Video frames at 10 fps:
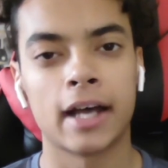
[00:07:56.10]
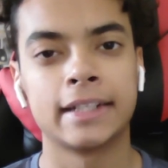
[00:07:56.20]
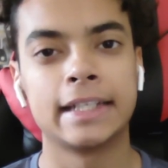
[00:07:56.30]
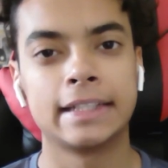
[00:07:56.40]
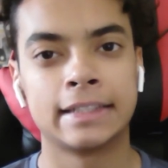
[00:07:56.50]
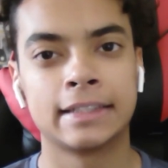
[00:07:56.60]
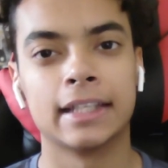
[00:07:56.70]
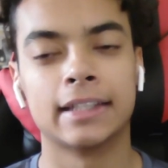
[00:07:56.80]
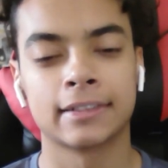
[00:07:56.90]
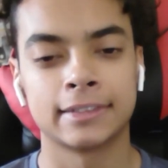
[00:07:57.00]
I need
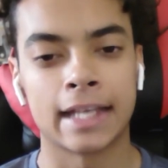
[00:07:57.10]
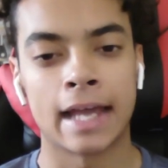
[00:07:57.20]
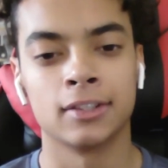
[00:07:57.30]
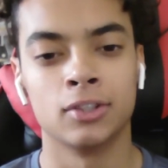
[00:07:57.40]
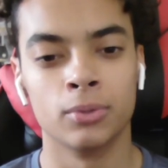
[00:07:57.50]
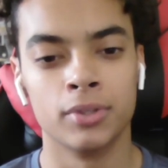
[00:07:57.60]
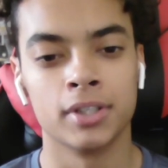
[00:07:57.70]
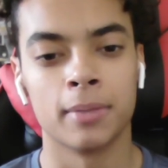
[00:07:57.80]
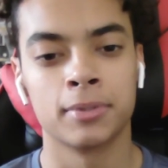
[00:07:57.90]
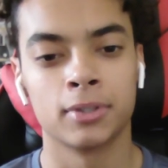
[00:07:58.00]
the Doctor's attitude this
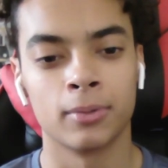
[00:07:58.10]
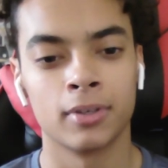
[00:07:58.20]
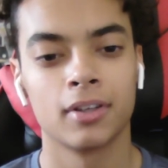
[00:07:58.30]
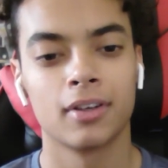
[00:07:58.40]
episode.